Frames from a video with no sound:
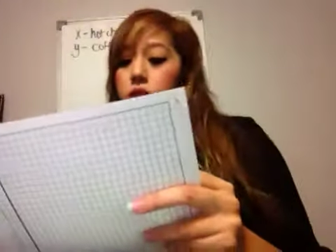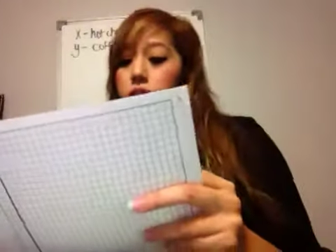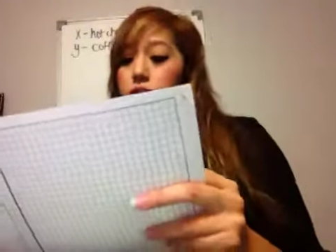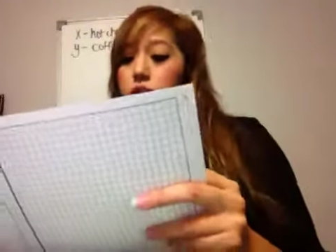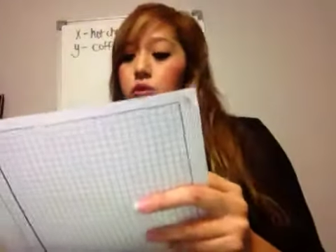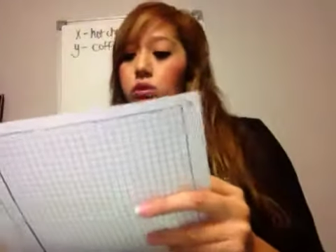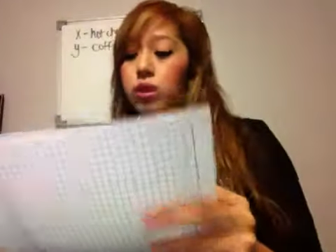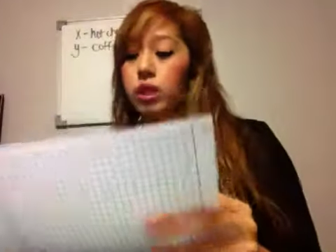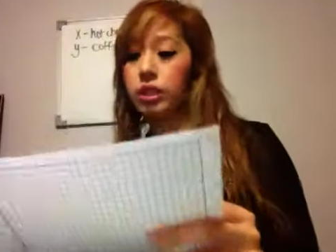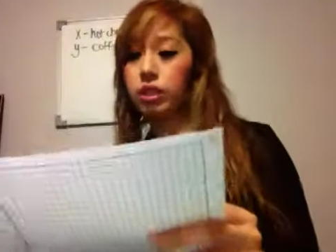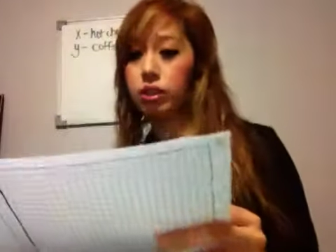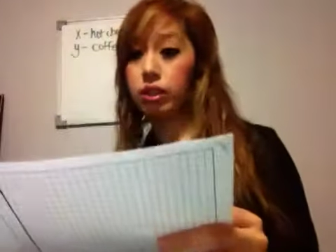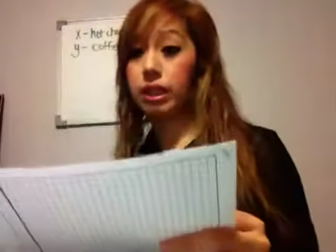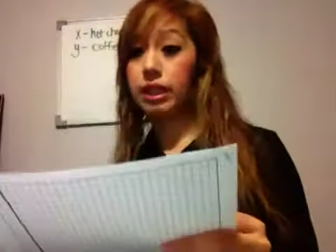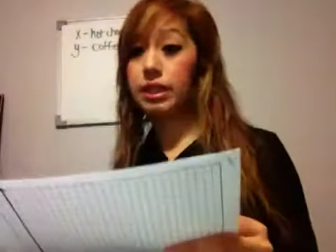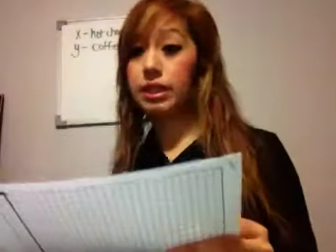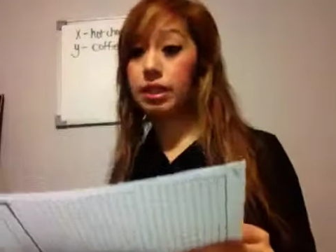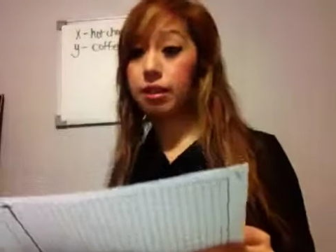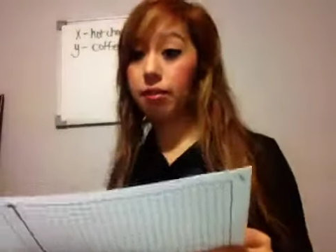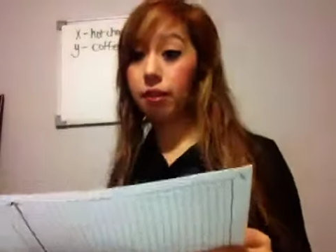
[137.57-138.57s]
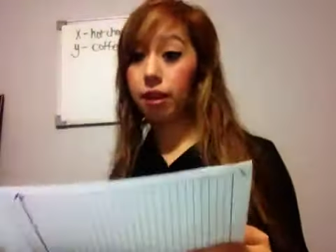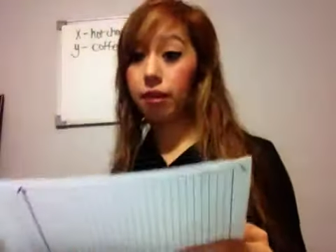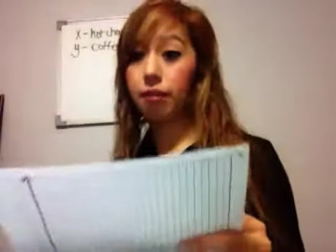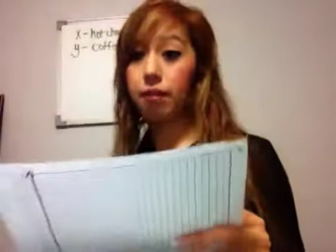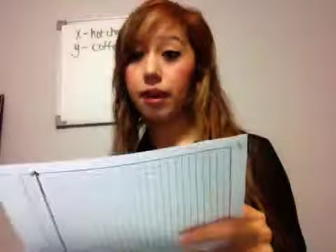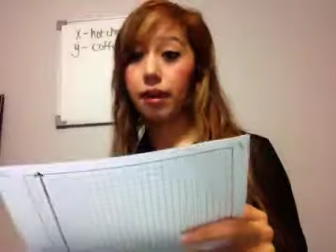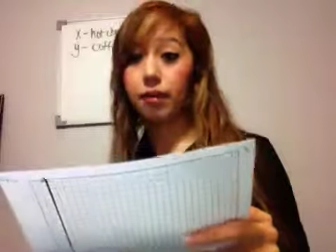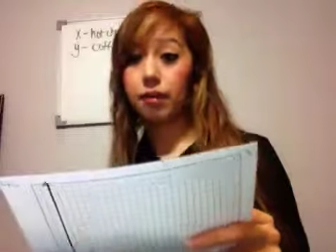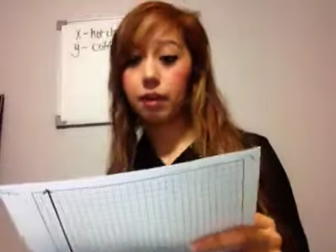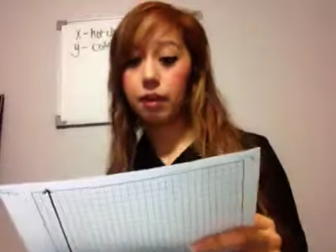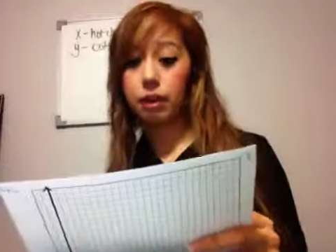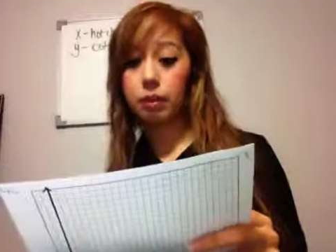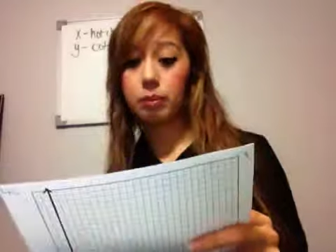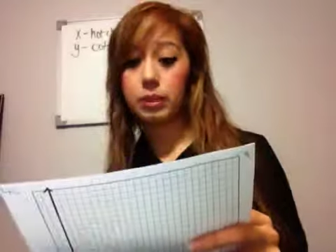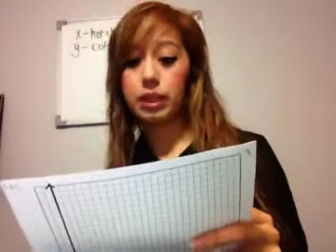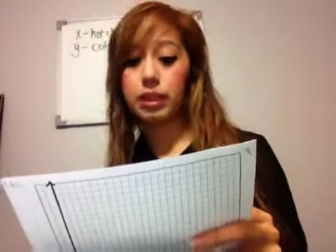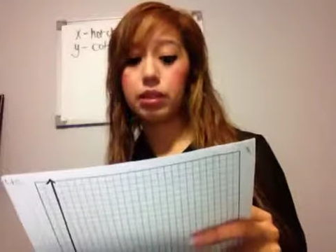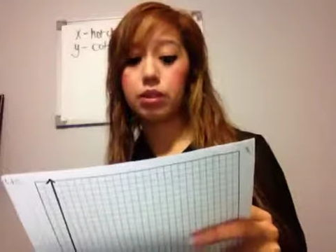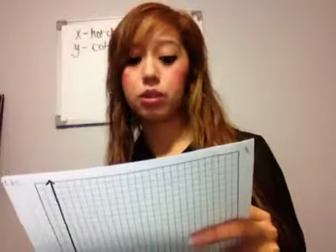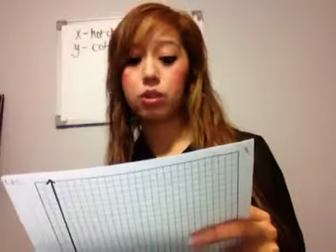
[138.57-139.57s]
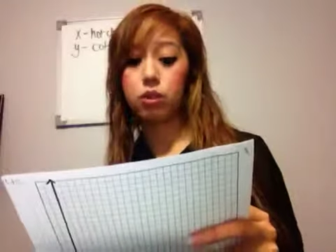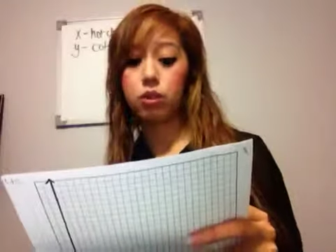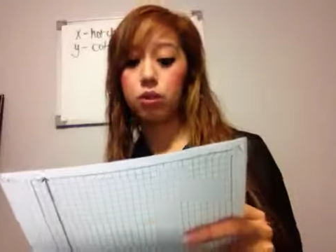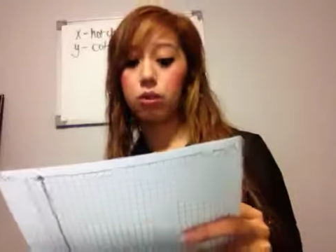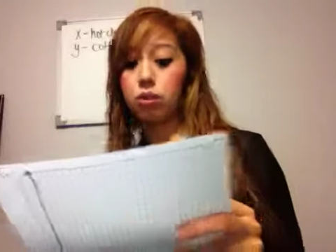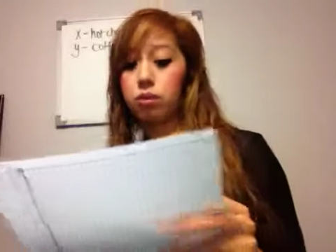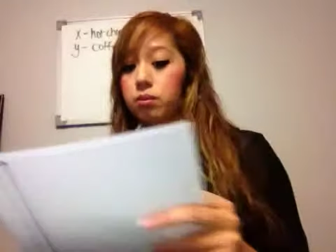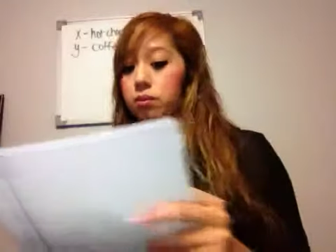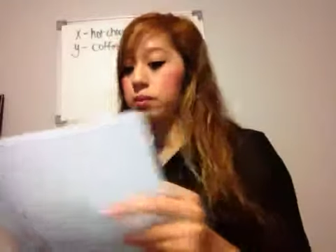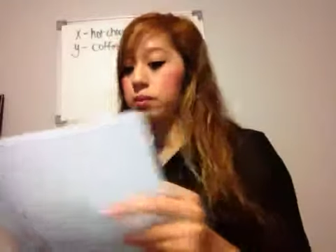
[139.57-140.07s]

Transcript: 275 cups in total.